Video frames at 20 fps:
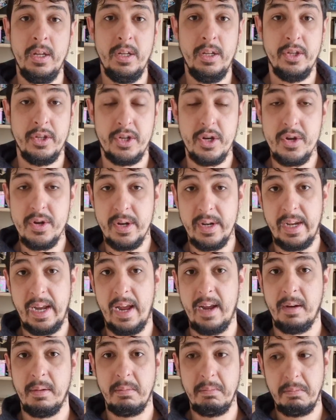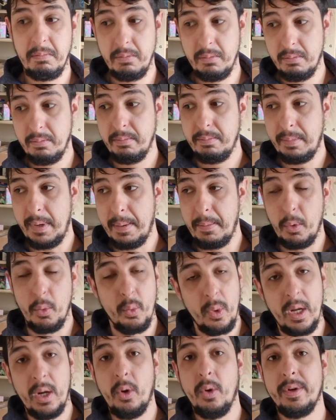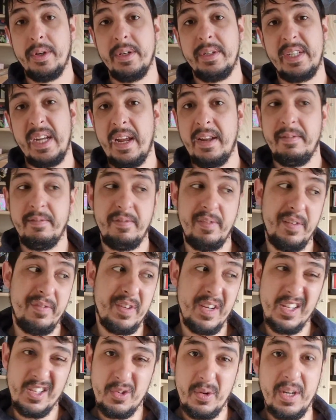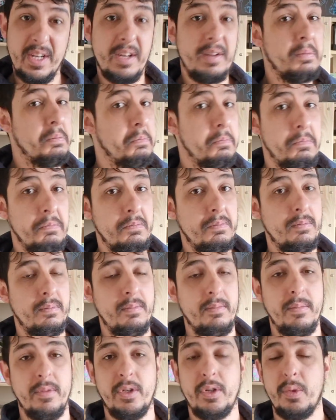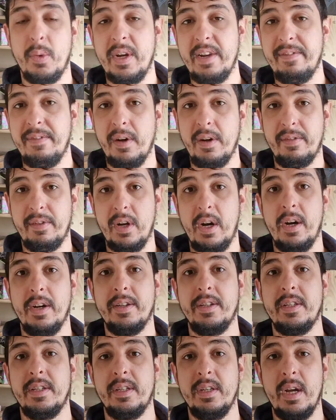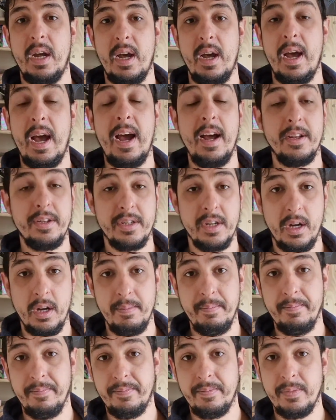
So you can get, people will order 10, 15, 20, 25 cards at a time,